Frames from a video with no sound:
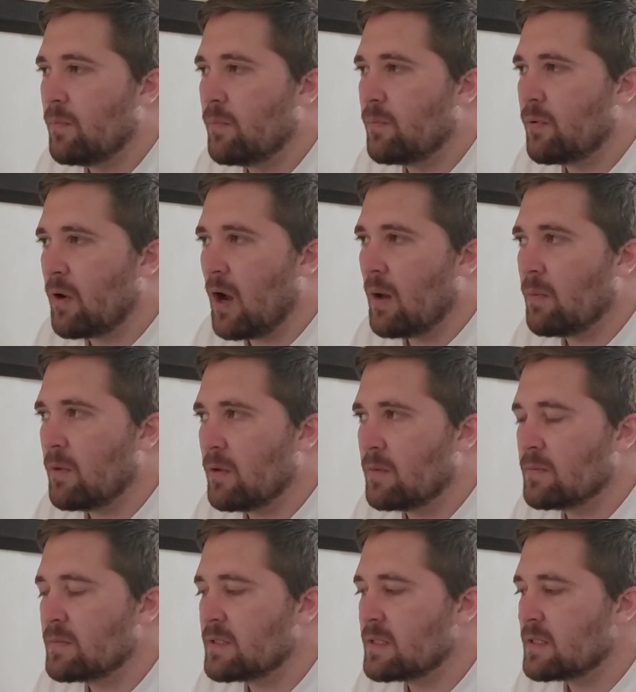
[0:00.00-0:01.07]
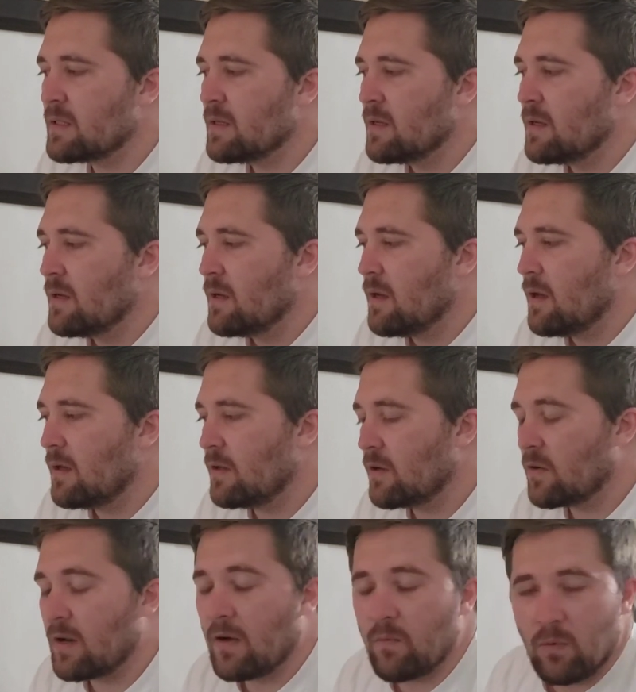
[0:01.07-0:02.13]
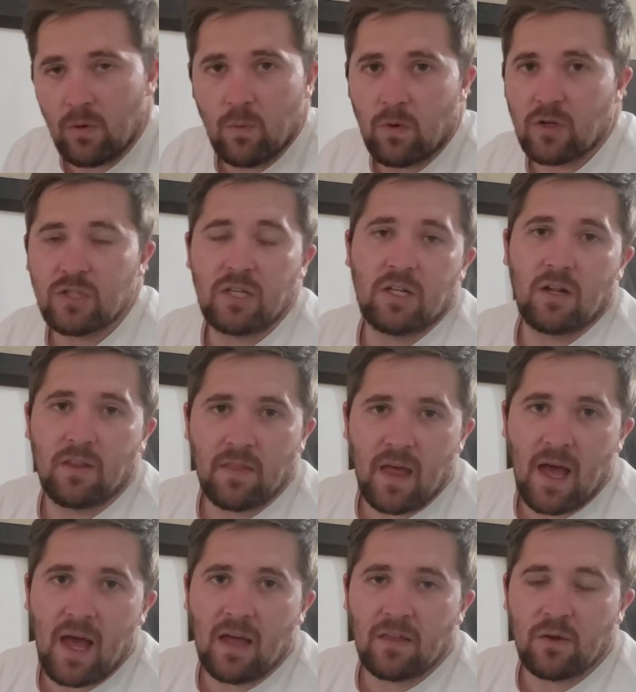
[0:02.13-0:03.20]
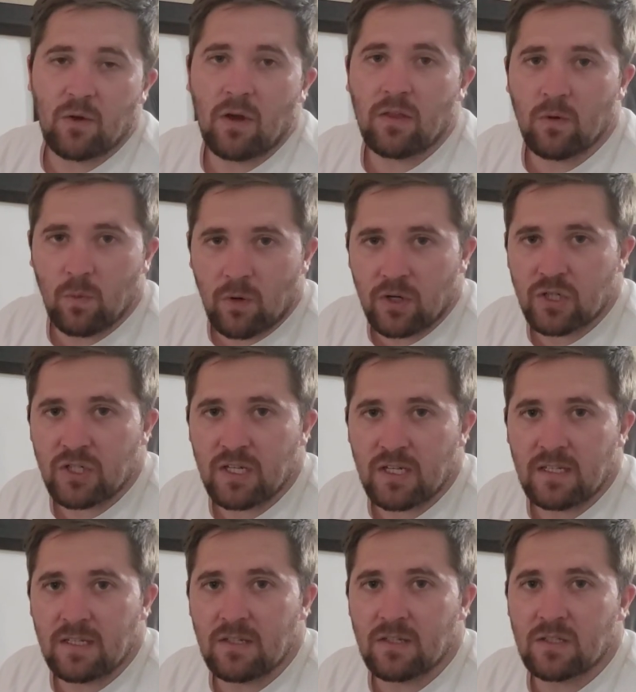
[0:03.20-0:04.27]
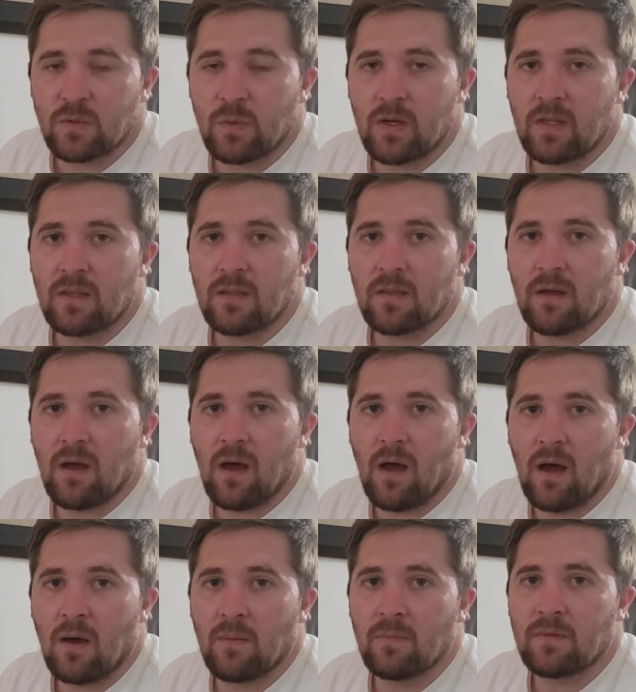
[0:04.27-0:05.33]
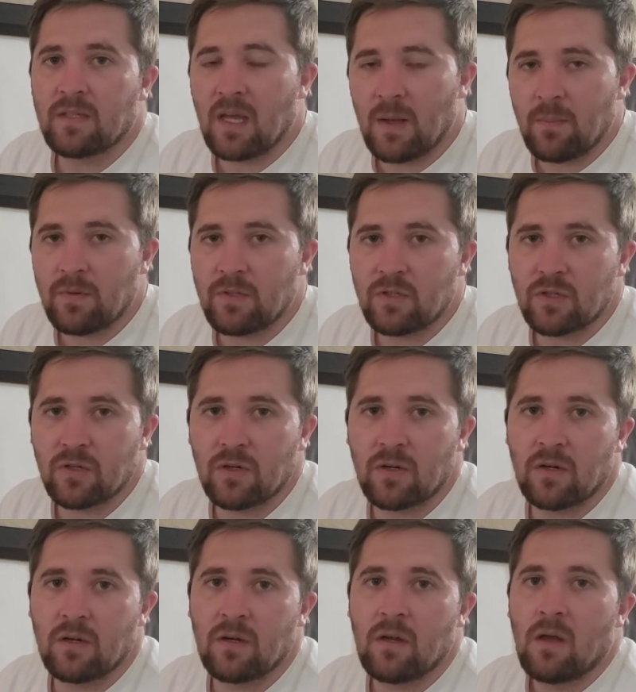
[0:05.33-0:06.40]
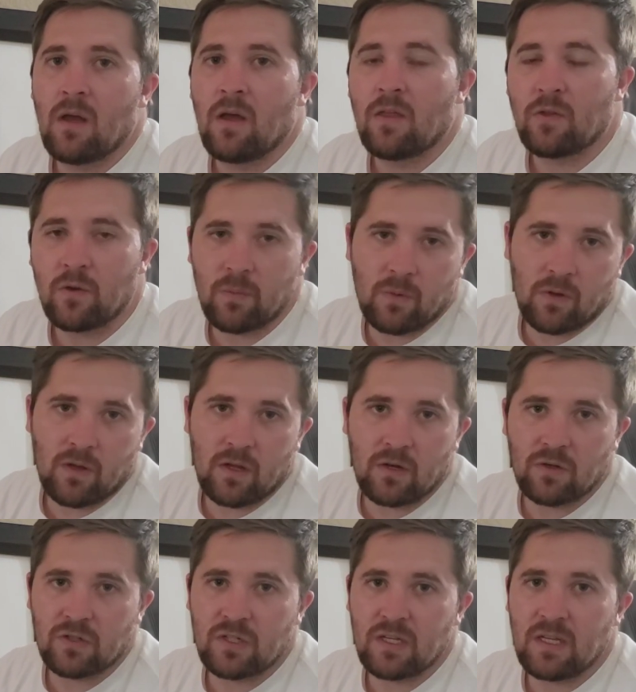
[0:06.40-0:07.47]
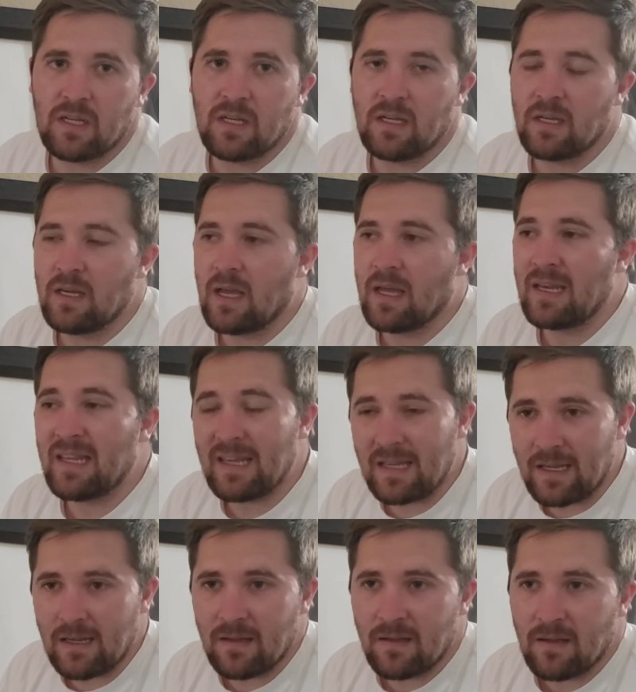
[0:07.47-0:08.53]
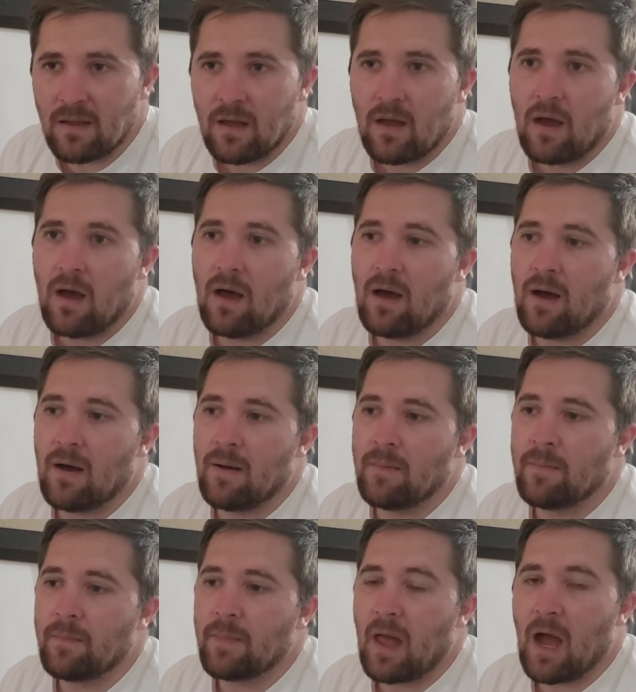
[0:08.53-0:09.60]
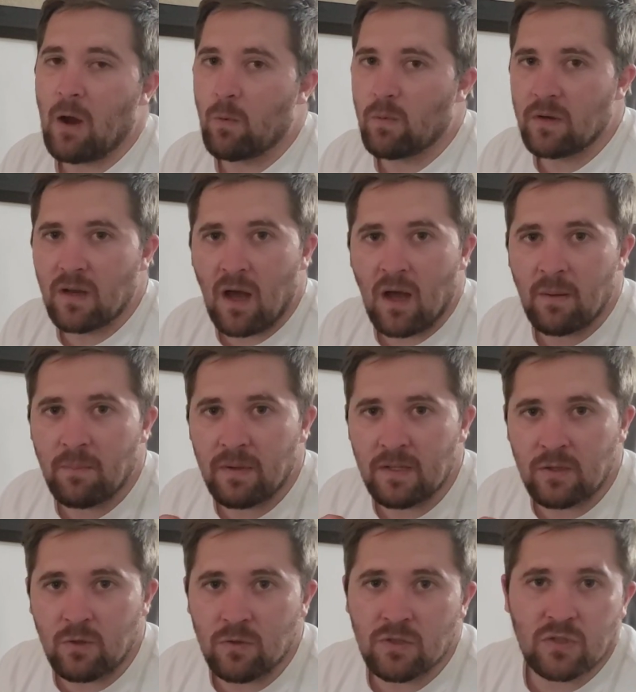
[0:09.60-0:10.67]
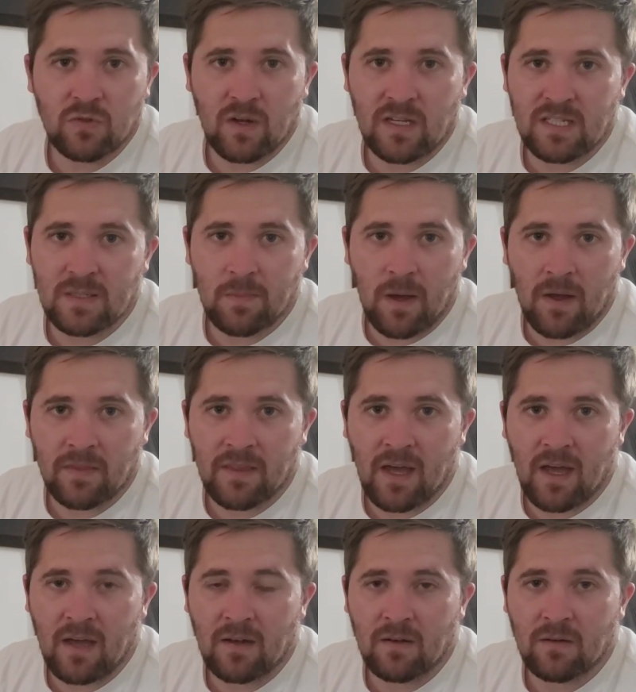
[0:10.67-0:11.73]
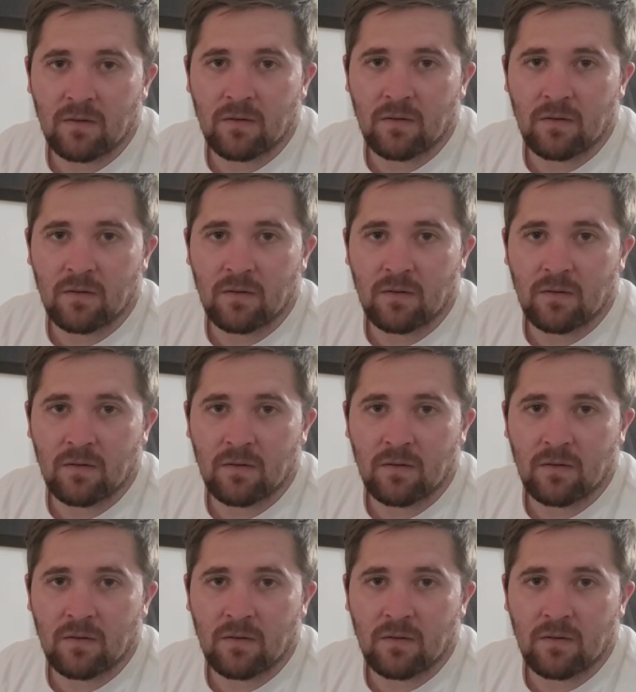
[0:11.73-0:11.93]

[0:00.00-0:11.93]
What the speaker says: problems. You're going to have 1 worksheet on that, and your other worksheet deals with temperature, thermal energy, and heat. I would not be too stressed about that